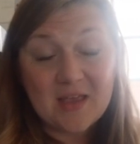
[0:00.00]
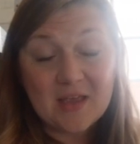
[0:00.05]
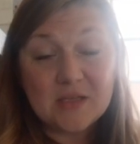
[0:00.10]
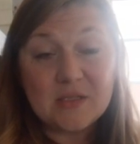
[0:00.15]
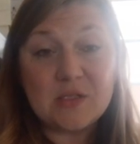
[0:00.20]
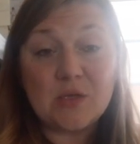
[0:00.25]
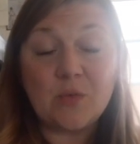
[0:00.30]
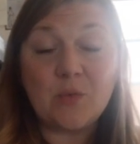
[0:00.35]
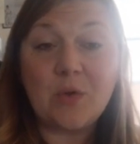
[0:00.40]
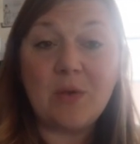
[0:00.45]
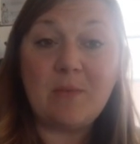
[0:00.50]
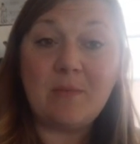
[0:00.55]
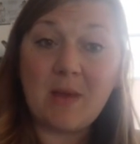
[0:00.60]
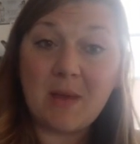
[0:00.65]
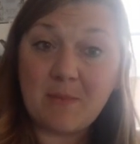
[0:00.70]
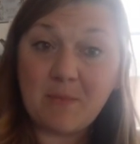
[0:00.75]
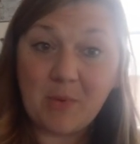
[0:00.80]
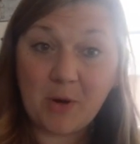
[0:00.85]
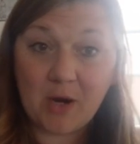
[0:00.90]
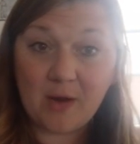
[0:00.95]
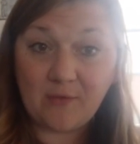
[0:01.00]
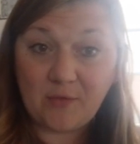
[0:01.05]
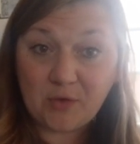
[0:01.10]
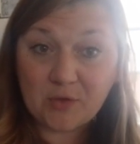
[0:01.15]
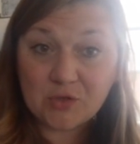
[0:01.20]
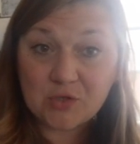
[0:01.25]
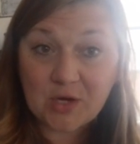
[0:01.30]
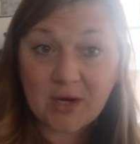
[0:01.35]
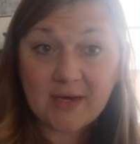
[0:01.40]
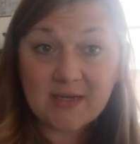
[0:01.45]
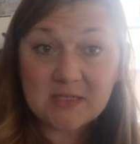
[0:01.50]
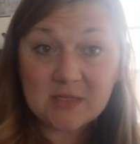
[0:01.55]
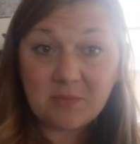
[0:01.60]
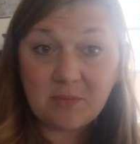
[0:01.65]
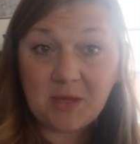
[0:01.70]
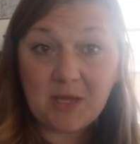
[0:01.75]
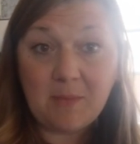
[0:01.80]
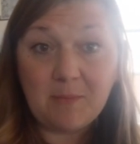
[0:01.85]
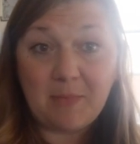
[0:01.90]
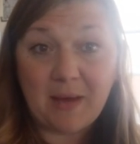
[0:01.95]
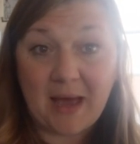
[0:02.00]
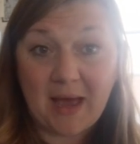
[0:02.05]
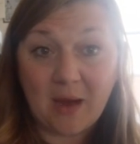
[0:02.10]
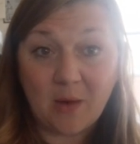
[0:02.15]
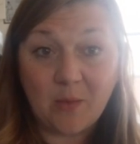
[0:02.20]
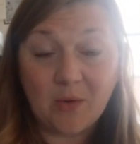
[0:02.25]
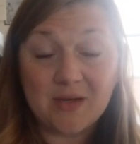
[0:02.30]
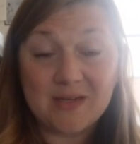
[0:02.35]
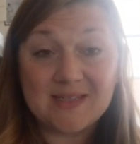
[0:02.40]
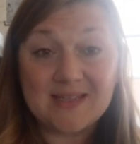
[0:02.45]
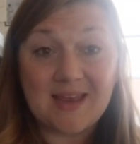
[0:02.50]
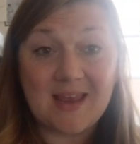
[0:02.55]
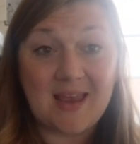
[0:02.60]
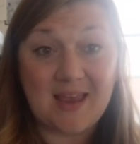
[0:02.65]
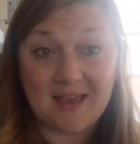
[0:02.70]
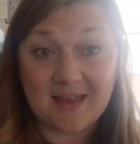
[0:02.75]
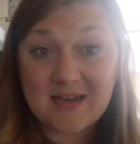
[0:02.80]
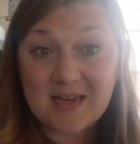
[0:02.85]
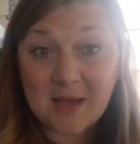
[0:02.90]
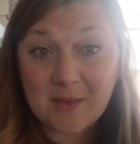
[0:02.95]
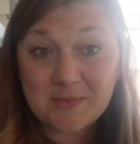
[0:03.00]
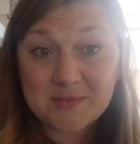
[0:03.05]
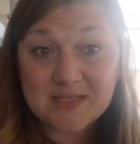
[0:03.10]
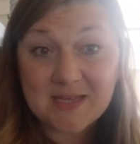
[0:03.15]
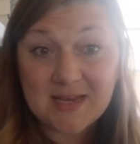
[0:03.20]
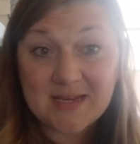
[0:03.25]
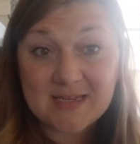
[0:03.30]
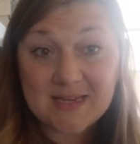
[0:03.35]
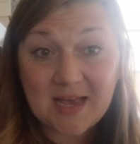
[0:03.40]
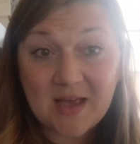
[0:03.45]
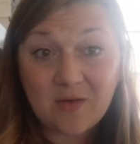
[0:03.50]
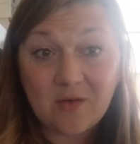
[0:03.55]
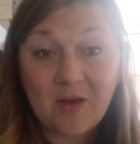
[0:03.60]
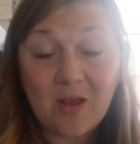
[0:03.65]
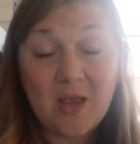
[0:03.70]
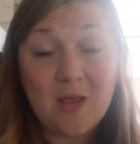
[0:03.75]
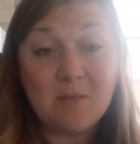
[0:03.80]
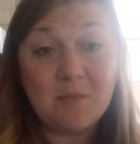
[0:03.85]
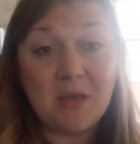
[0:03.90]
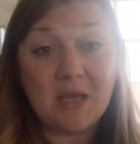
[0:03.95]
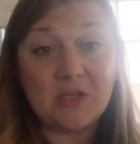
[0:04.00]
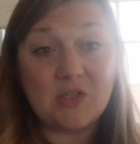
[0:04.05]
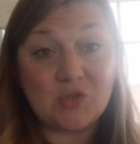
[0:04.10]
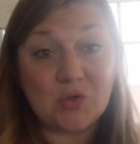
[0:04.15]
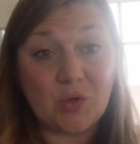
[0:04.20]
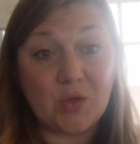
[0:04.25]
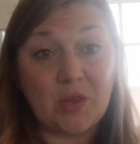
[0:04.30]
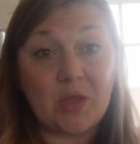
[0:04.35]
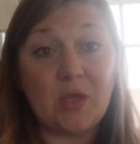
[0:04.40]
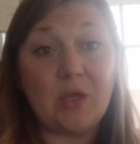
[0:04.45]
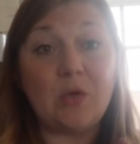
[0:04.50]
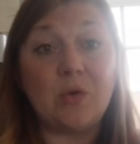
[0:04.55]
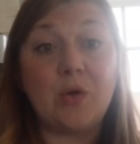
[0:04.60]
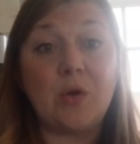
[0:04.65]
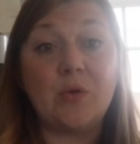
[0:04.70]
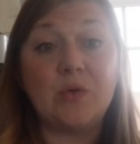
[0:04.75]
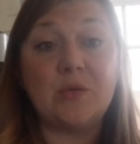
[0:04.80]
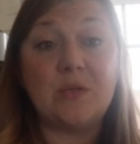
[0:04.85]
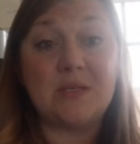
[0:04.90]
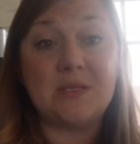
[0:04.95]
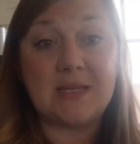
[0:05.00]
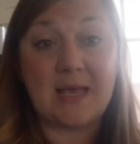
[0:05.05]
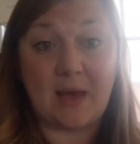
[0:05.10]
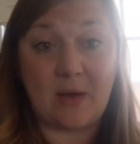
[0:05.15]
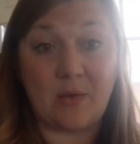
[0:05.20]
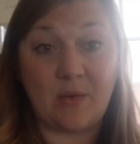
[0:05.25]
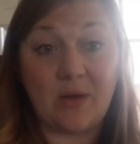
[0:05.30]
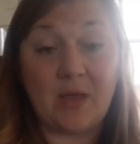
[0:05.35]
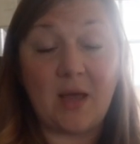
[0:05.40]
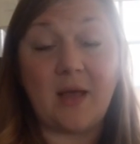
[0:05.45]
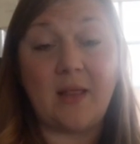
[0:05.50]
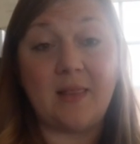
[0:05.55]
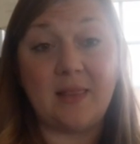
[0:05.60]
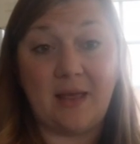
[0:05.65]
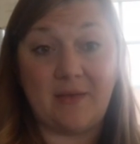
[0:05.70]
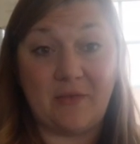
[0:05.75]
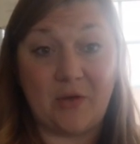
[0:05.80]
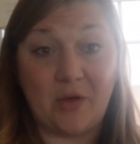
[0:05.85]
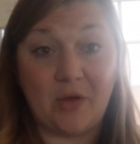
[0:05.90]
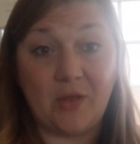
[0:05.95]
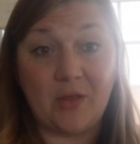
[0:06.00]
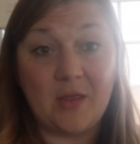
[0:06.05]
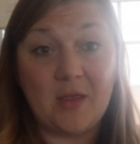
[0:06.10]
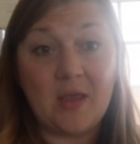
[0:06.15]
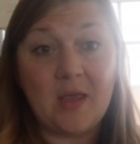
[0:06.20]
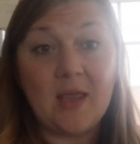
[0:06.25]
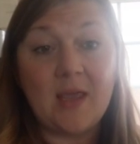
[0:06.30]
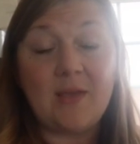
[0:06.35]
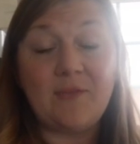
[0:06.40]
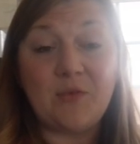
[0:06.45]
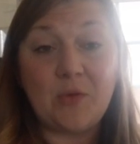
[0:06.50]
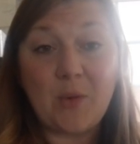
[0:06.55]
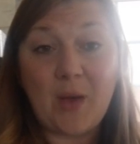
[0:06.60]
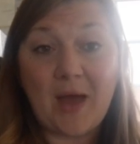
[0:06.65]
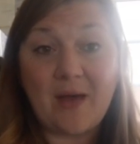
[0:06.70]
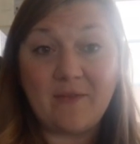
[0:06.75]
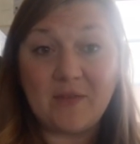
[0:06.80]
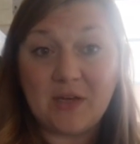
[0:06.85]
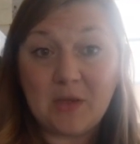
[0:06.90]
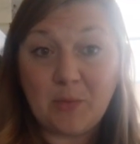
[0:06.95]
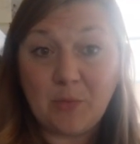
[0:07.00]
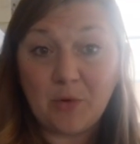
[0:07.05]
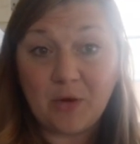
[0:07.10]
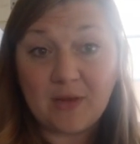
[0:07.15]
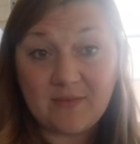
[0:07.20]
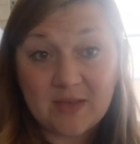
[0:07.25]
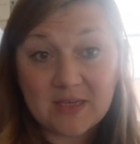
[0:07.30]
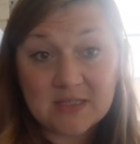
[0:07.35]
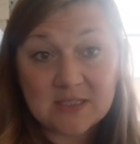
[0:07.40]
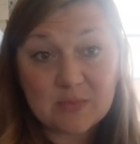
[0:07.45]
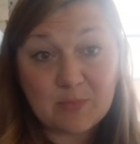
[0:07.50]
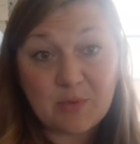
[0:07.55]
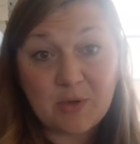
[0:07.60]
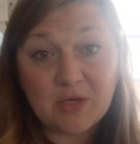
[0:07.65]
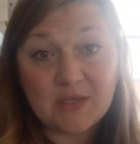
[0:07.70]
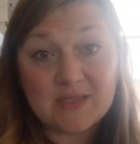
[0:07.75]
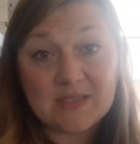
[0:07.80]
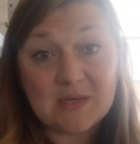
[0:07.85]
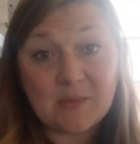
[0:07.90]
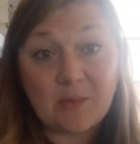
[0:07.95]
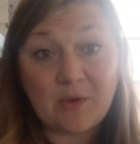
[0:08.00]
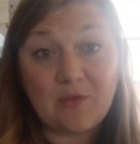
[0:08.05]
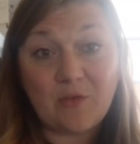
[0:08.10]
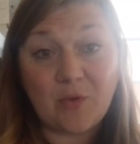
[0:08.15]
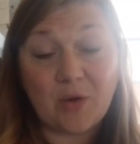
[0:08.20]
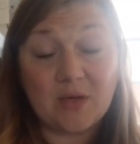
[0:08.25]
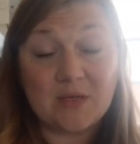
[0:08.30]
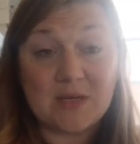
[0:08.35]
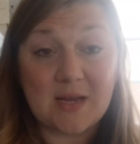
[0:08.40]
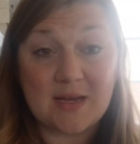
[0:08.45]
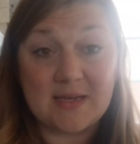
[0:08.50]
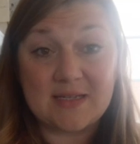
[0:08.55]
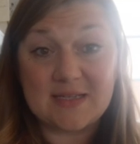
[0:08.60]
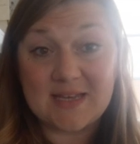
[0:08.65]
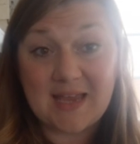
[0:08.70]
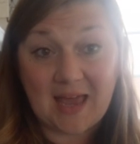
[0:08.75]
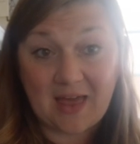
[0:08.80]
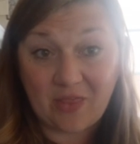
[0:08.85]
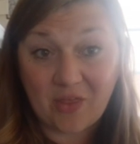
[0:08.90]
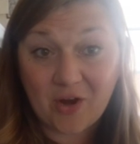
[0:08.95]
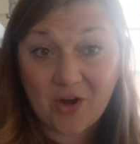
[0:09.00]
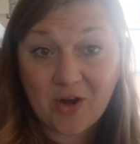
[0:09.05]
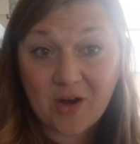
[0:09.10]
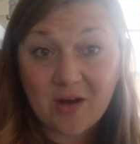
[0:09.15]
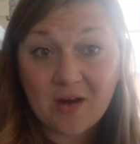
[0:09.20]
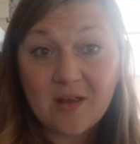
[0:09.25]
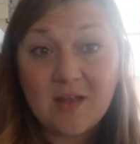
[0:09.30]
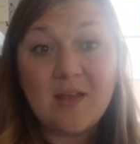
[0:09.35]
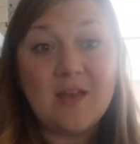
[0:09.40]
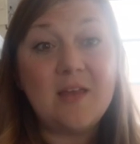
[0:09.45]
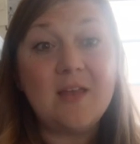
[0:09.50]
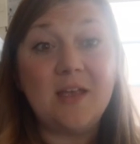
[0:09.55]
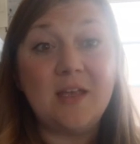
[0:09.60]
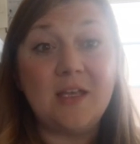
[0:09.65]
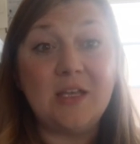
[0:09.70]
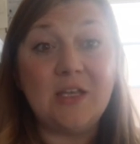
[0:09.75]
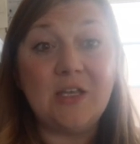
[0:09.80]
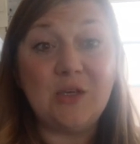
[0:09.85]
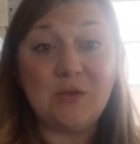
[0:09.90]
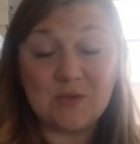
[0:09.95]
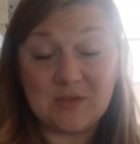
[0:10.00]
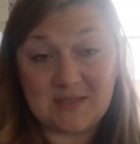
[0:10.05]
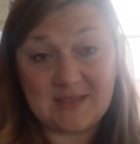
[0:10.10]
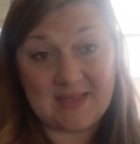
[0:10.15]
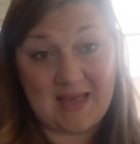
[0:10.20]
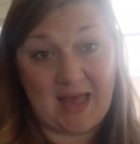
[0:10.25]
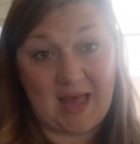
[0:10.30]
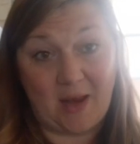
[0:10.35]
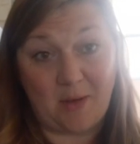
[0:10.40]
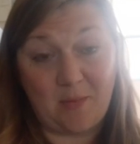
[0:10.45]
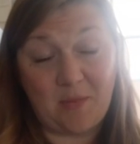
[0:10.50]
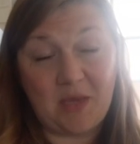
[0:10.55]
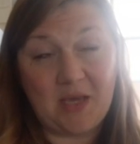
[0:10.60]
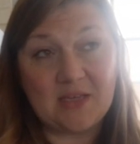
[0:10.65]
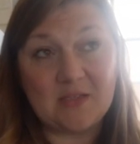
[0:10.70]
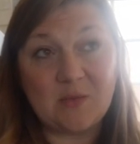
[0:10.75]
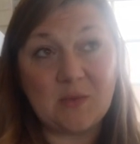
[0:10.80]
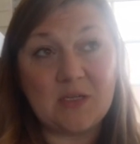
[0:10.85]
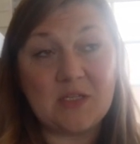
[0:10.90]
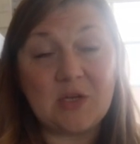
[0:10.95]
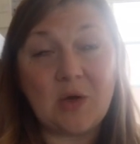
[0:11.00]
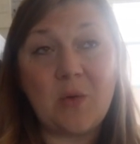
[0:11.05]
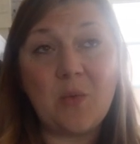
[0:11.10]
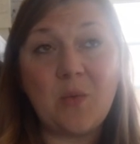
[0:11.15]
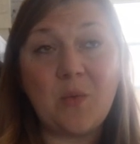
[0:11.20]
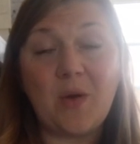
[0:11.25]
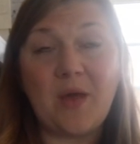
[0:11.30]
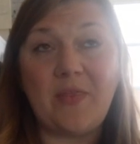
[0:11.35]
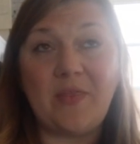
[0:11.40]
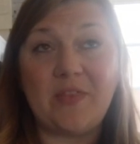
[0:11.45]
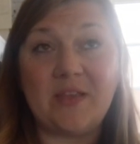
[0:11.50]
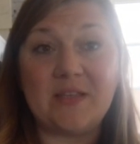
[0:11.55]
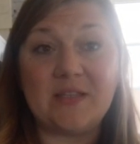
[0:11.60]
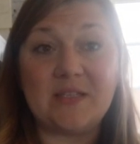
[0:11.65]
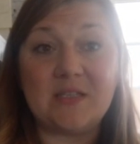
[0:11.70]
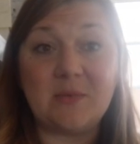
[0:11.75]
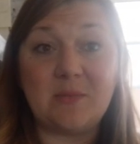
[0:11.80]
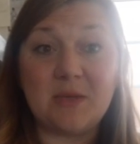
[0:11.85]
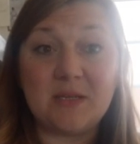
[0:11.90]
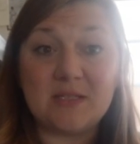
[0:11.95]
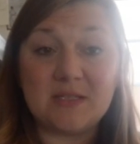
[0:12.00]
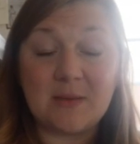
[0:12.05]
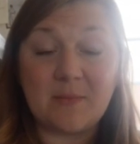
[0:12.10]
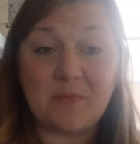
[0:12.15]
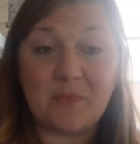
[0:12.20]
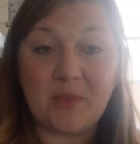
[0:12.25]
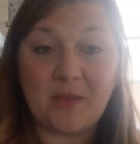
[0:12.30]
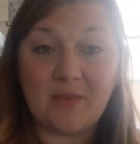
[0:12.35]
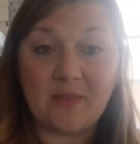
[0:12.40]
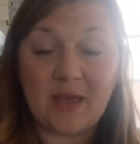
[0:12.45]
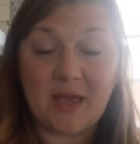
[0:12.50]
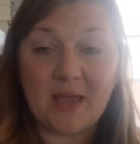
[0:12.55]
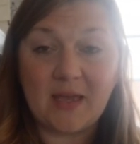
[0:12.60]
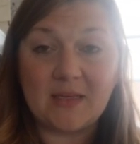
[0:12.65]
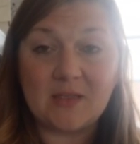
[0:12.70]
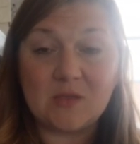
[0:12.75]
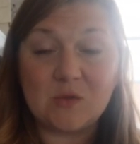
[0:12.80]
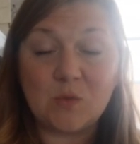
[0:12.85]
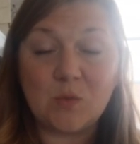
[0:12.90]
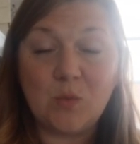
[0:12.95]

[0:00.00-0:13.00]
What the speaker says: So remember, if you're trying to play backwards and upside down, make sure that you go down a level. If you have any previous books that we've worked on together, use that, because we don't want this to be something that is